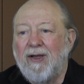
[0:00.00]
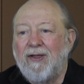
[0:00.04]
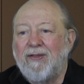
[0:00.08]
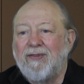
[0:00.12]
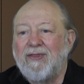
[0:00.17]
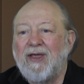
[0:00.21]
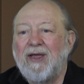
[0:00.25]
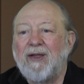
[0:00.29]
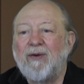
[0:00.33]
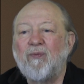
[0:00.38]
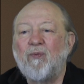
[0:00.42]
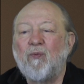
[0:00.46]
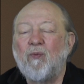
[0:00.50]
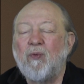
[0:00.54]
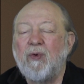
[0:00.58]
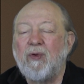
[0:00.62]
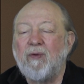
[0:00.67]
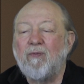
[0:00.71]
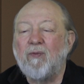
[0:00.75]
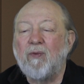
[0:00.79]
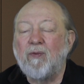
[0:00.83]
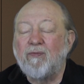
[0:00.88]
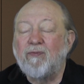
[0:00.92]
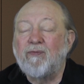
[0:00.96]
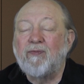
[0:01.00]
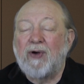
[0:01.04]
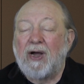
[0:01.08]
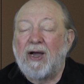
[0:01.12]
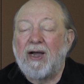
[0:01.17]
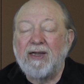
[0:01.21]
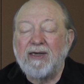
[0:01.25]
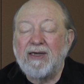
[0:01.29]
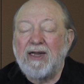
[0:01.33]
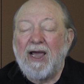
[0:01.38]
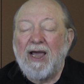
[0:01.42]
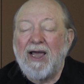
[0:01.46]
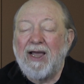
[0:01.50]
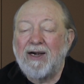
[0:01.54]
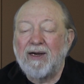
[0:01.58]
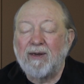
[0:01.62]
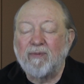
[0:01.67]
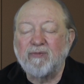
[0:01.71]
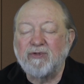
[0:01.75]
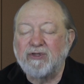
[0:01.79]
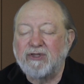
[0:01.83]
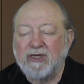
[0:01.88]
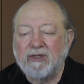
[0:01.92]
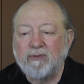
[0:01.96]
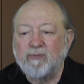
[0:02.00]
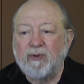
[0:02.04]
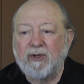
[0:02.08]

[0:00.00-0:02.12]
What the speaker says: then we will find atoms just